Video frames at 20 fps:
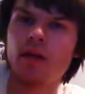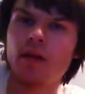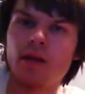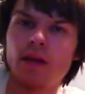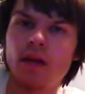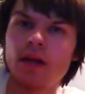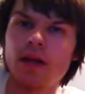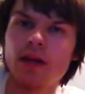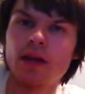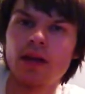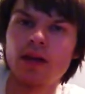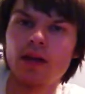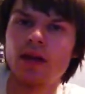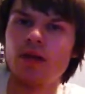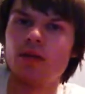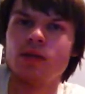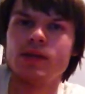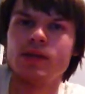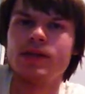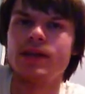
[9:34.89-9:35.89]
think he
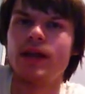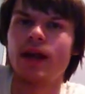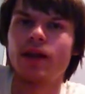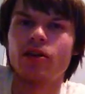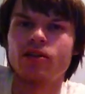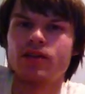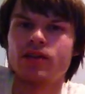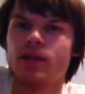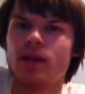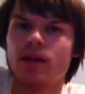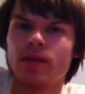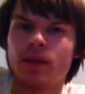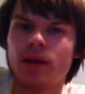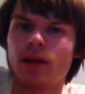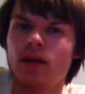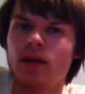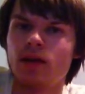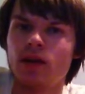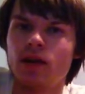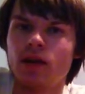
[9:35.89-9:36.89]
was dead or
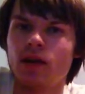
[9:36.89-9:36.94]
something,